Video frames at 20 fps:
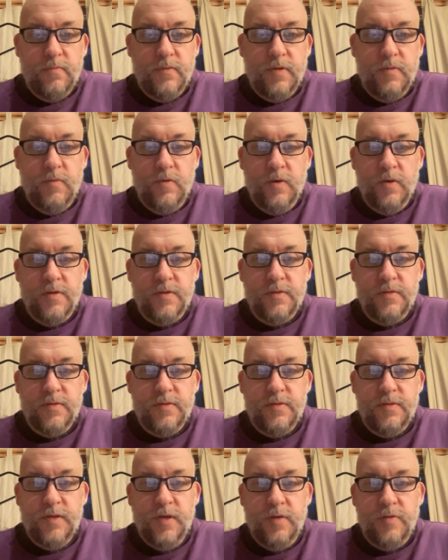were,
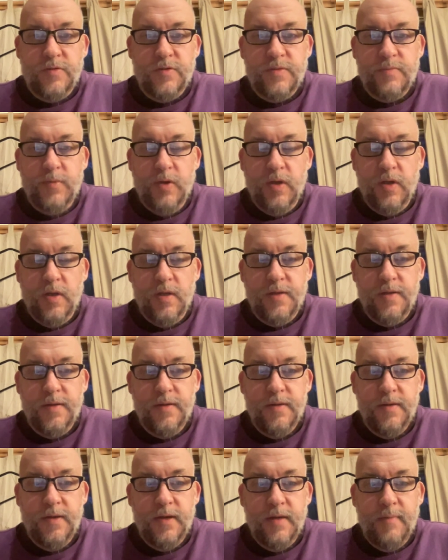you know, small
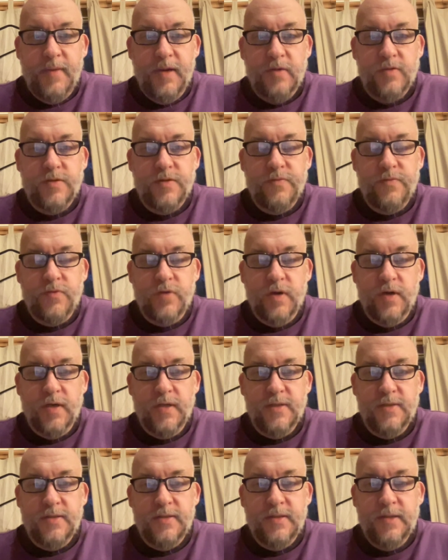amounts of
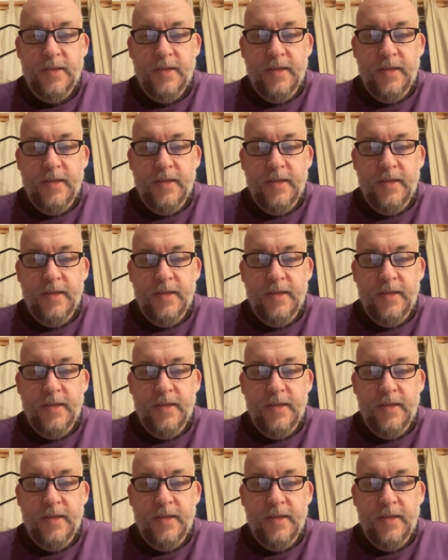drugs.